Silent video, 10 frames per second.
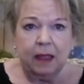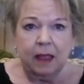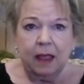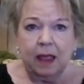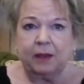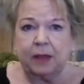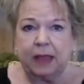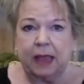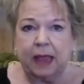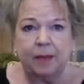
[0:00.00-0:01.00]
So I fly
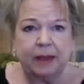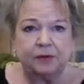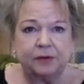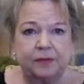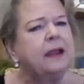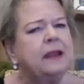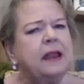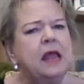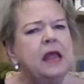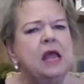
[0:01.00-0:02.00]
Delta,
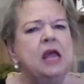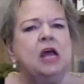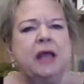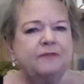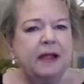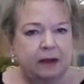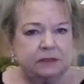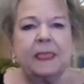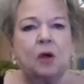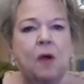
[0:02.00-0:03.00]
So I flew
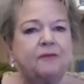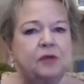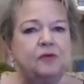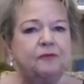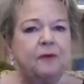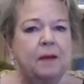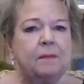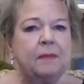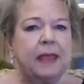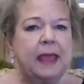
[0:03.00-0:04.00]
from Gainesville,
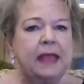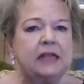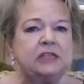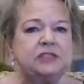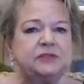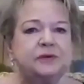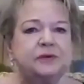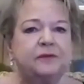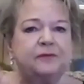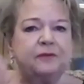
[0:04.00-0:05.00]
Florida up to
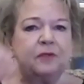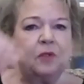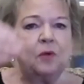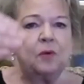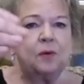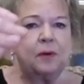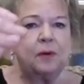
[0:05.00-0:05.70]
Minneapolis,